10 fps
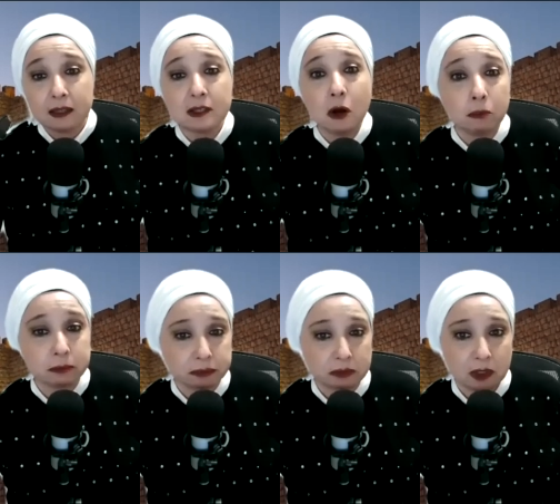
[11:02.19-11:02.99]
Tzom,
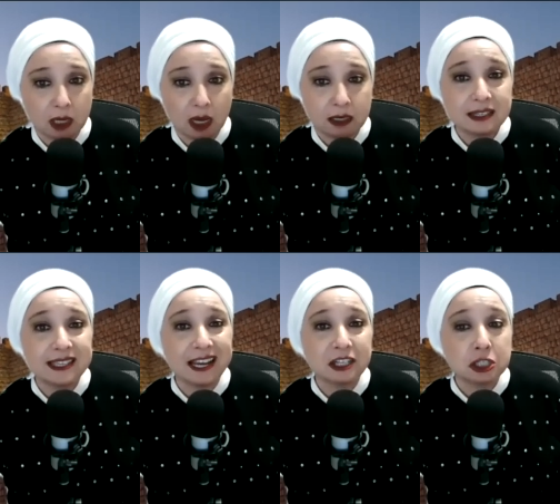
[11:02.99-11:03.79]
and he
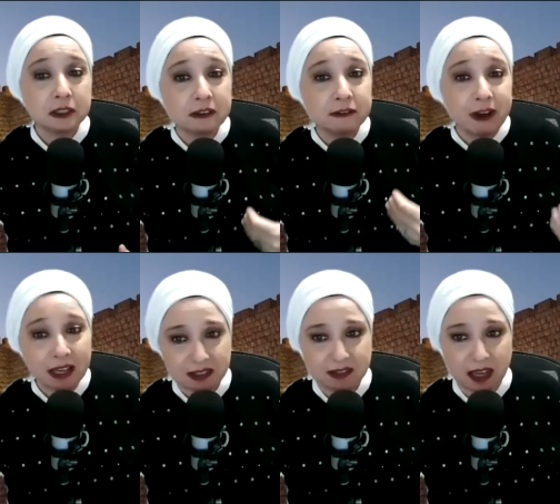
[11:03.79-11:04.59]
sanctioned a
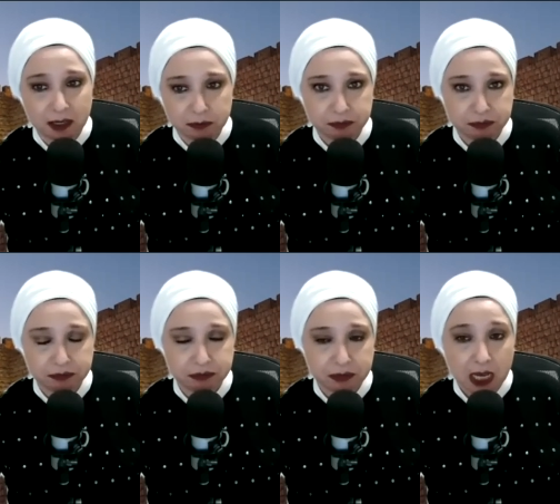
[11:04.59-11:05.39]
fast day.
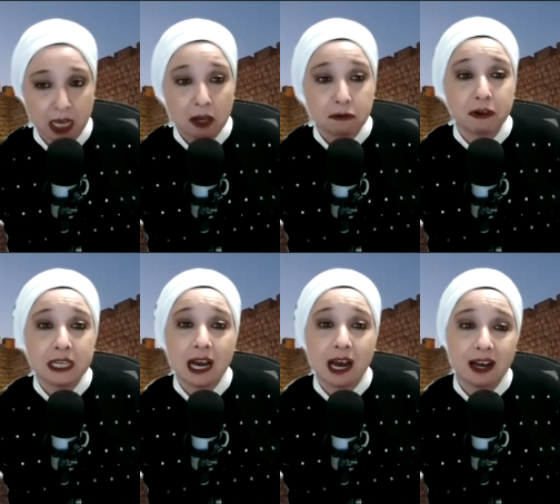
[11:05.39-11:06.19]

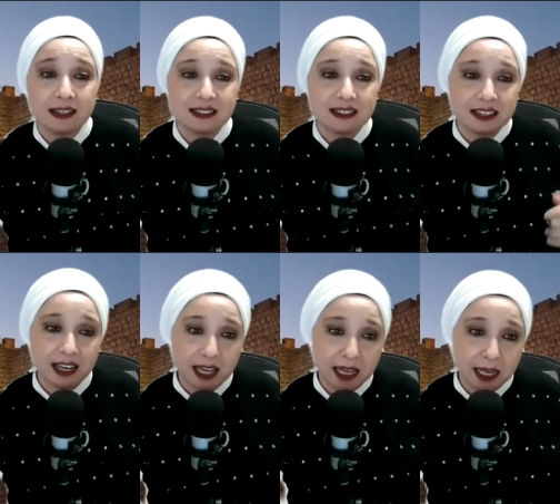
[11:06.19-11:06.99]

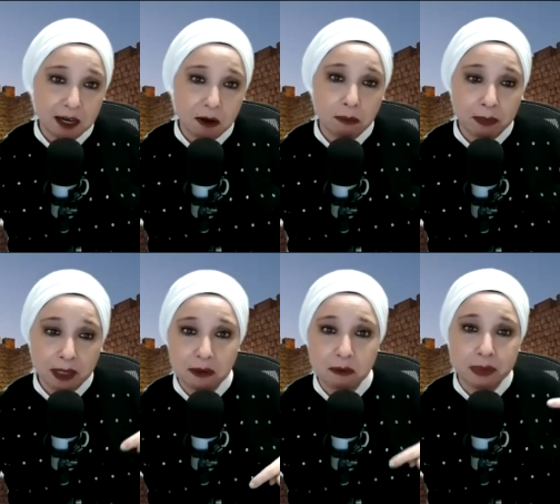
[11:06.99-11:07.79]
Ve'Yachaziel
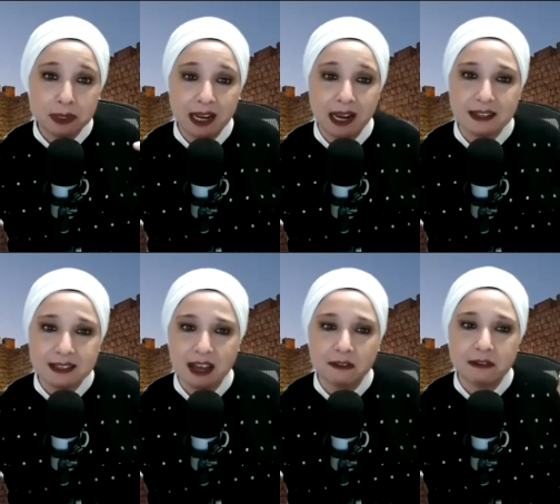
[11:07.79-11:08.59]
Min Bnei
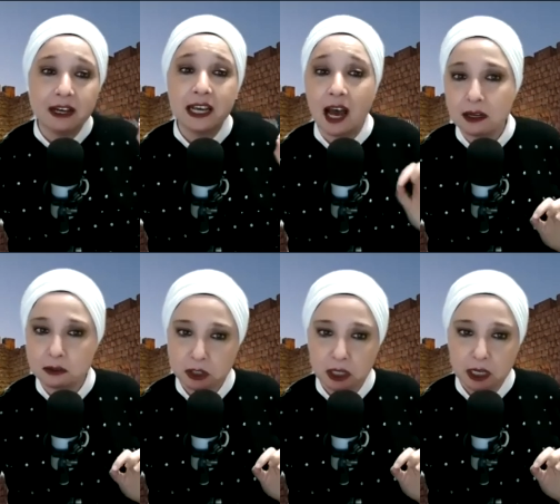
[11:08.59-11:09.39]
Asaf Haya,
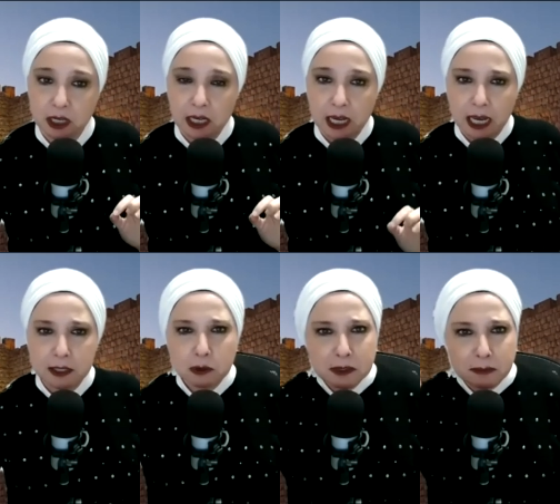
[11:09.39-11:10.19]
and there
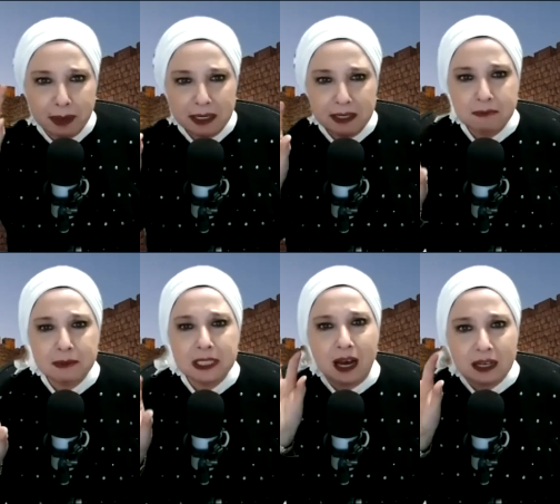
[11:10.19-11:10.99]
was a man
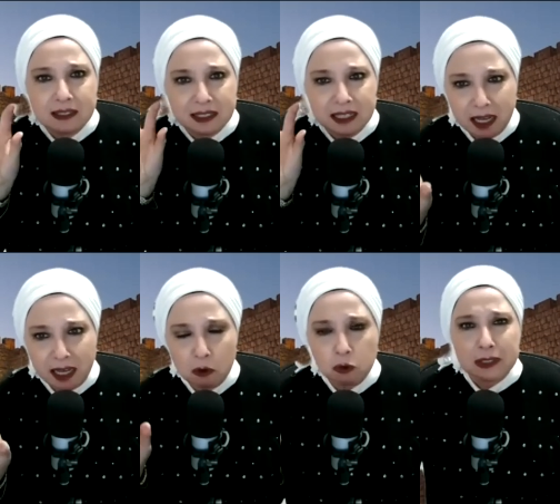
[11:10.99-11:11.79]
named Yachaziel
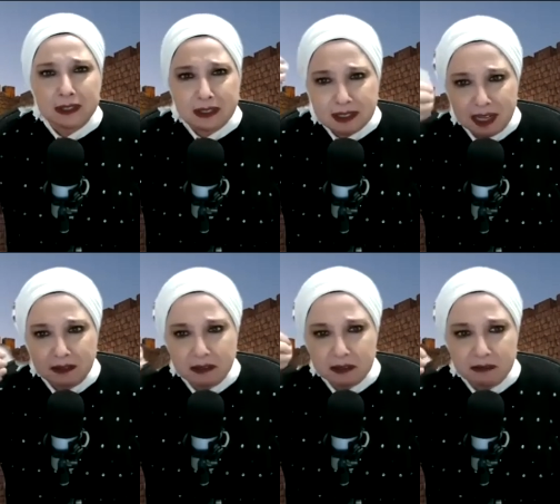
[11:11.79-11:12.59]
who was a
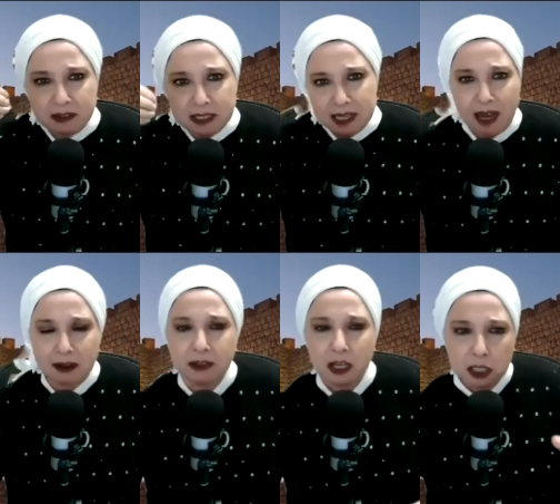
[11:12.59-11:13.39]
descendant of Asaf,
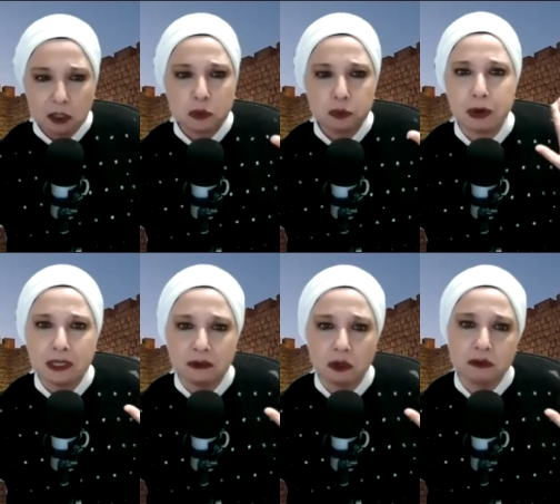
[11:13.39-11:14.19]
he was
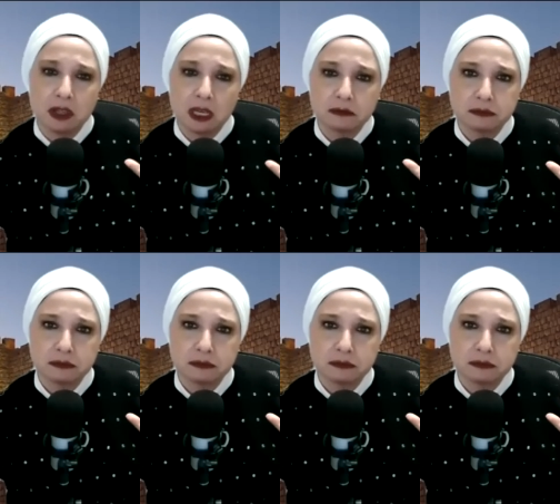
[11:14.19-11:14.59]
present over there.